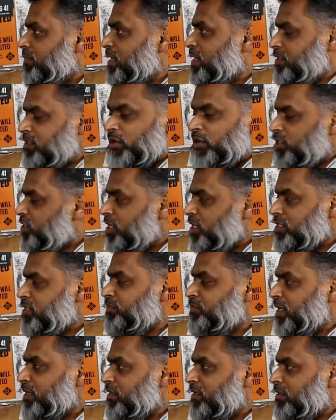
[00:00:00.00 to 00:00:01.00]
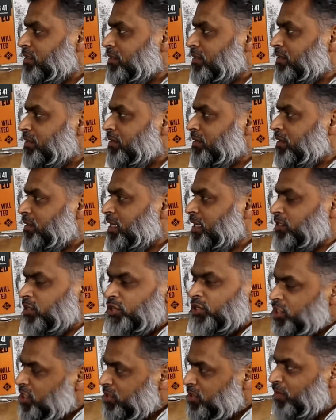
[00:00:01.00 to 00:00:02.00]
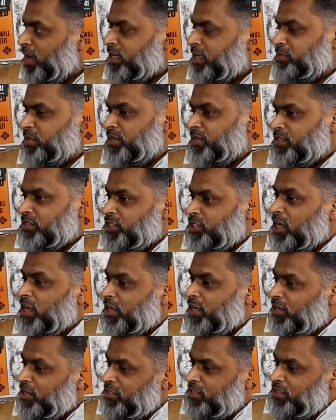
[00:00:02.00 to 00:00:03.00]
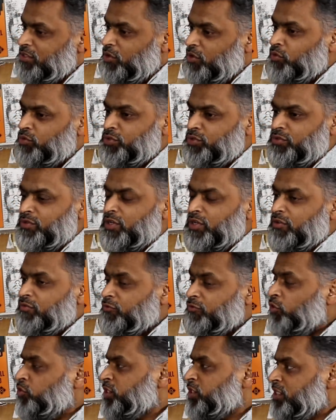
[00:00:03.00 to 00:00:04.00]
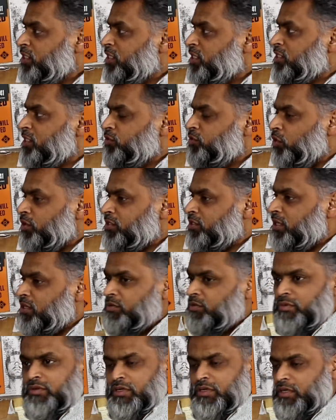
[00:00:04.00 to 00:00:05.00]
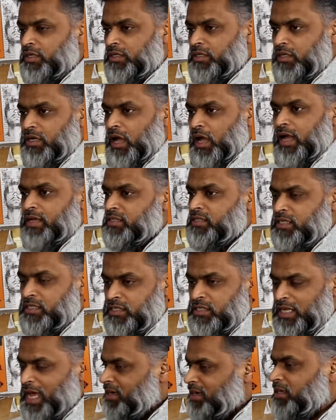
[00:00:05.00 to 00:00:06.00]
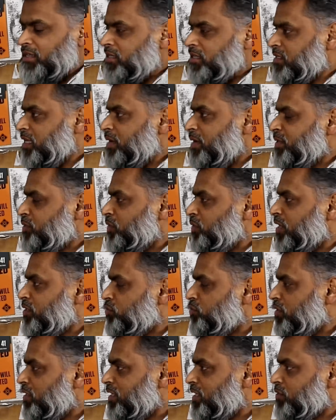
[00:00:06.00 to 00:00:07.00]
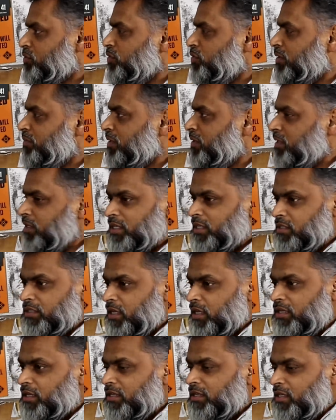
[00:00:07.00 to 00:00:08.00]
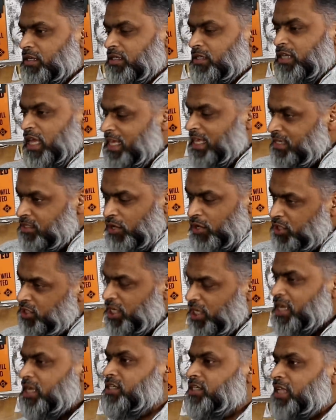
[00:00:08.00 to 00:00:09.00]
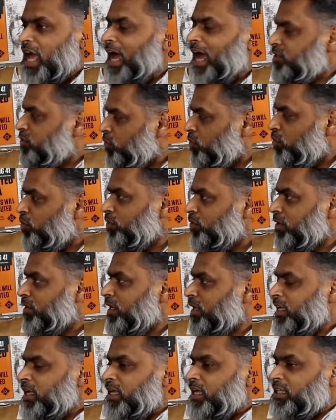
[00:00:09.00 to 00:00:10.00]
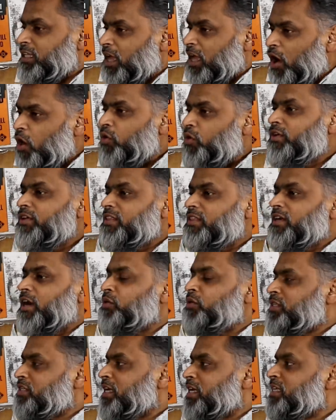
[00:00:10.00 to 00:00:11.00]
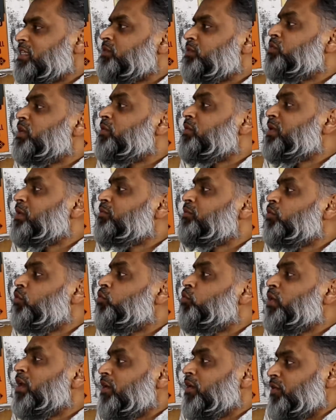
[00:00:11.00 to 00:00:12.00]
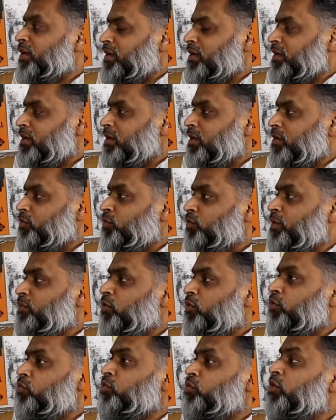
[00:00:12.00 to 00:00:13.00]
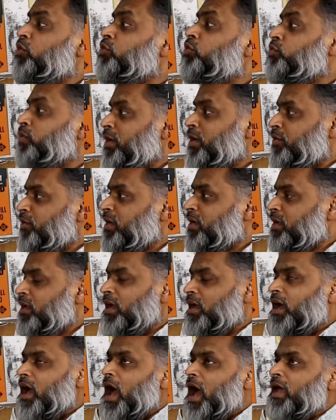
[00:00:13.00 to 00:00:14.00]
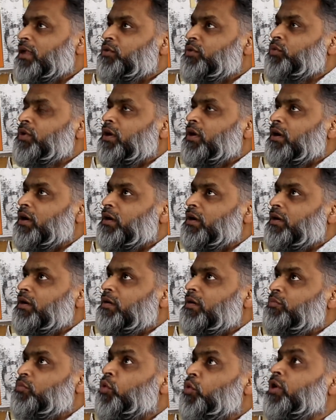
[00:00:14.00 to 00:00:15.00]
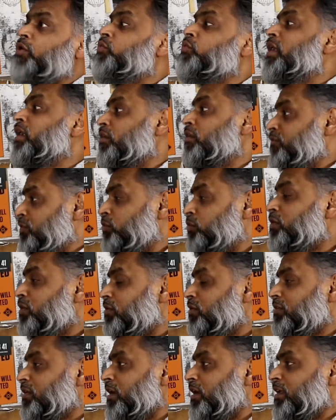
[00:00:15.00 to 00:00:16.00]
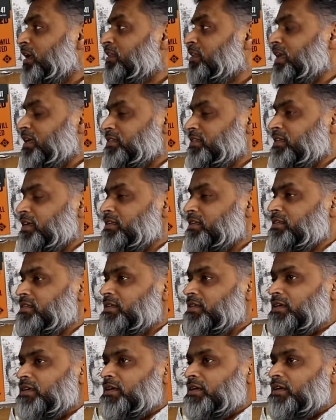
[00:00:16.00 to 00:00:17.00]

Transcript: It's not just me. It's not just my experience. Shakir, as I told you, 14 years in Guantanamo. The guy is exactly the same as when I saw him. There's nothing. He's not changed at all. The only thing I would say is that we're a bit more wary. We're more world-weary, and we are more aware of the world in that sense.